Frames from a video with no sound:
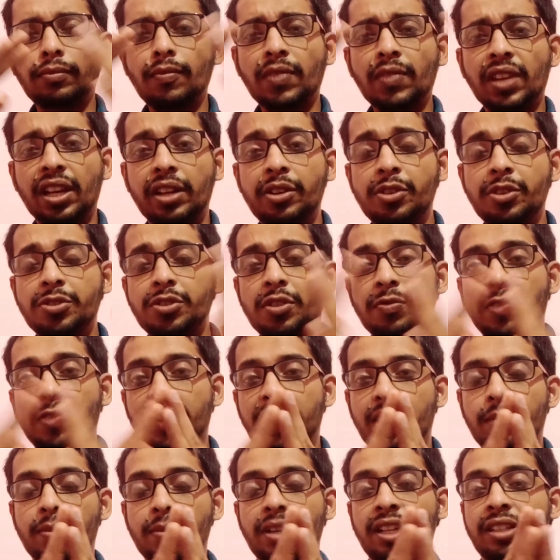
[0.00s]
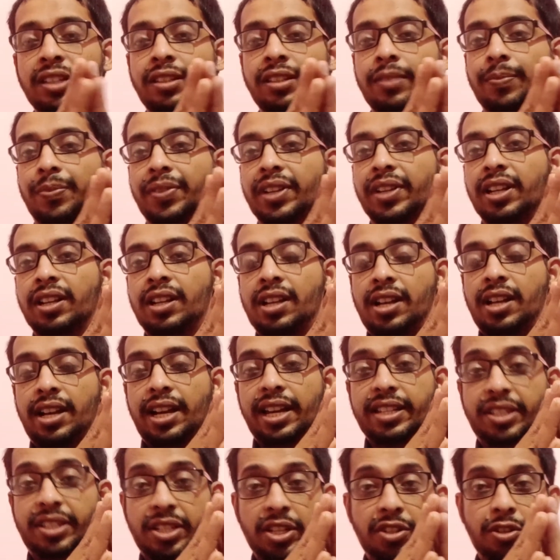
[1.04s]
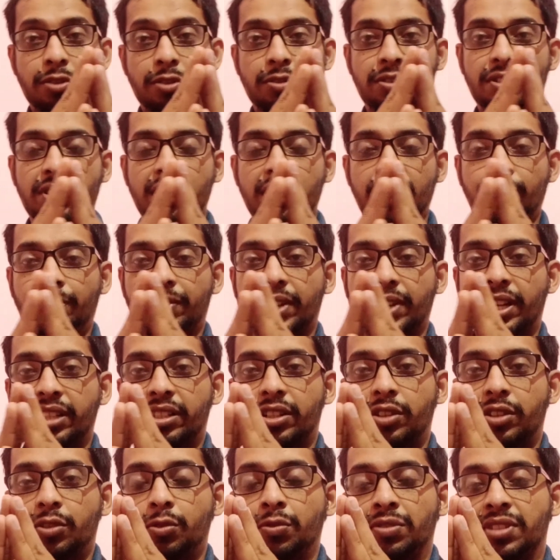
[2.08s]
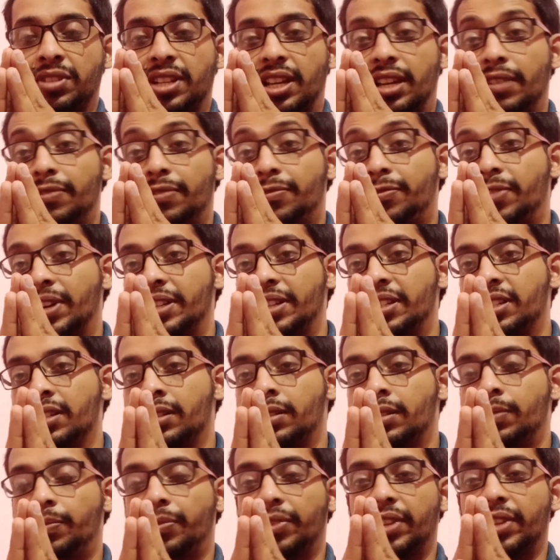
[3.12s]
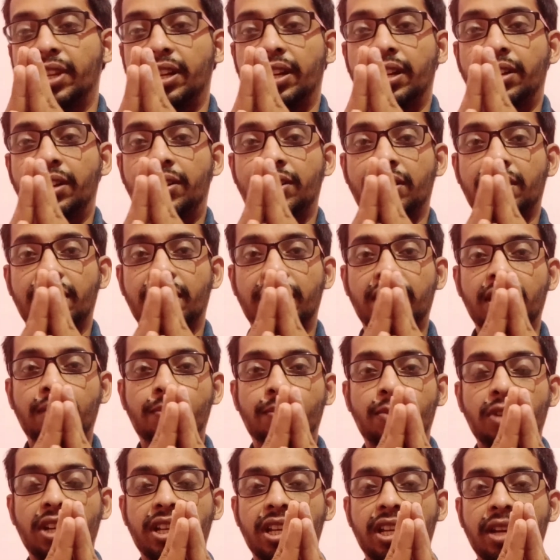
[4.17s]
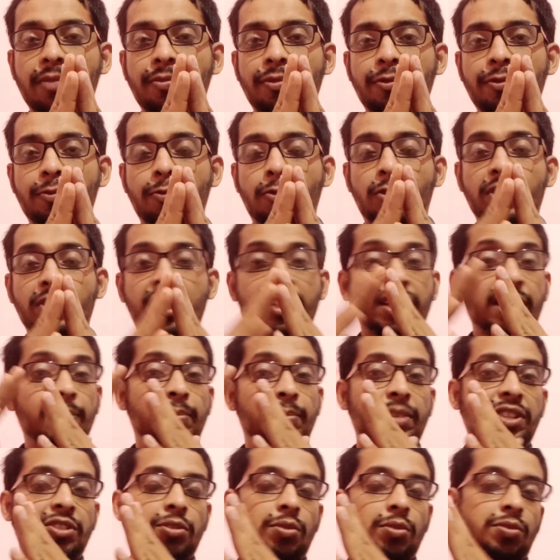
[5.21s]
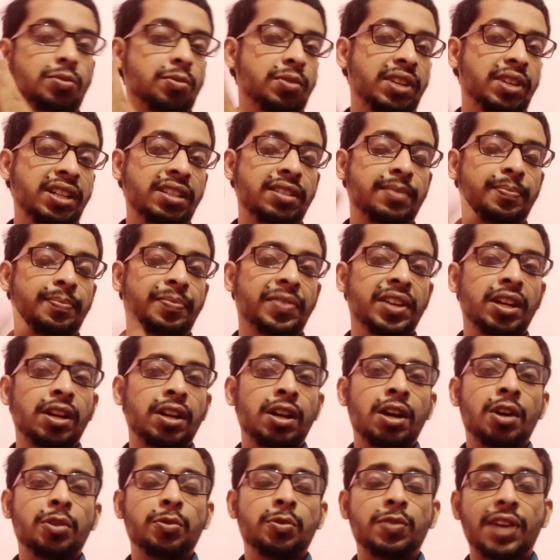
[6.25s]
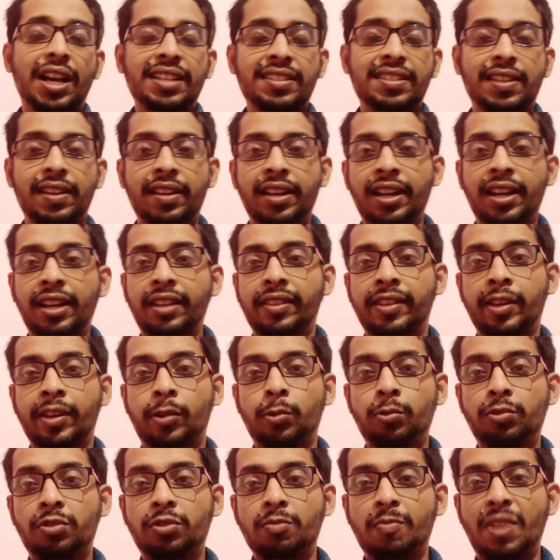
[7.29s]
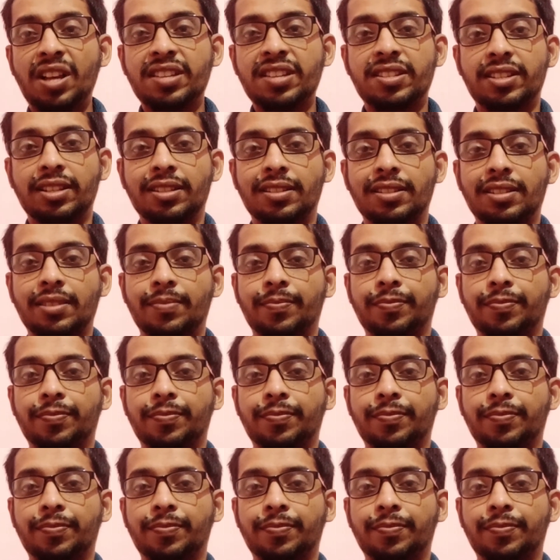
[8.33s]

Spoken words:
University of Hyderabad, a research university, introduced a 5-year integrated program for the 10 plus 2 students to accelerate the route to masters.